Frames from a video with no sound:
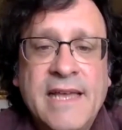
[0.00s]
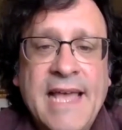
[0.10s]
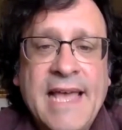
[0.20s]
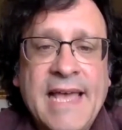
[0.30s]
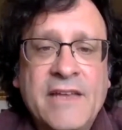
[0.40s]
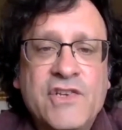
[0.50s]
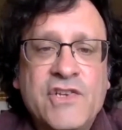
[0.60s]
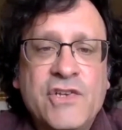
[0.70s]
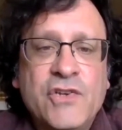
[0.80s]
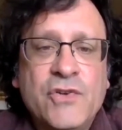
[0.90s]
and
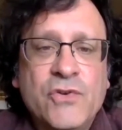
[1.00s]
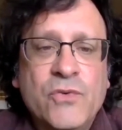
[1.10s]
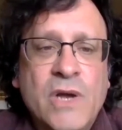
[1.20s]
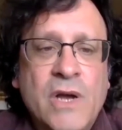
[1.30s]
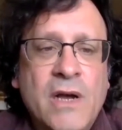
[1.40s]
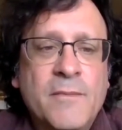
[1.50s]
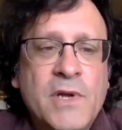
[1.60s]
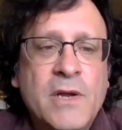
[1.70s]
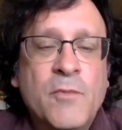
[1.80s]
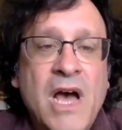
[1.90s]
to
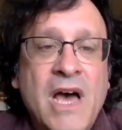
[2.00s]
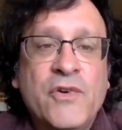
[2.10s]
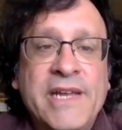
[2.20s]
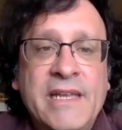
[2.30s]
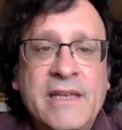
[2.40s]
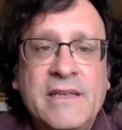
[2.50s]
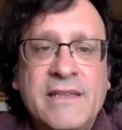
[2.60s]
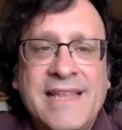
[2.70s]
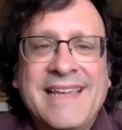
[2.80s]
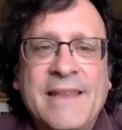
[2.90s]
camaraderie,
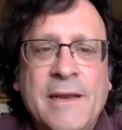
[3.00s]
like in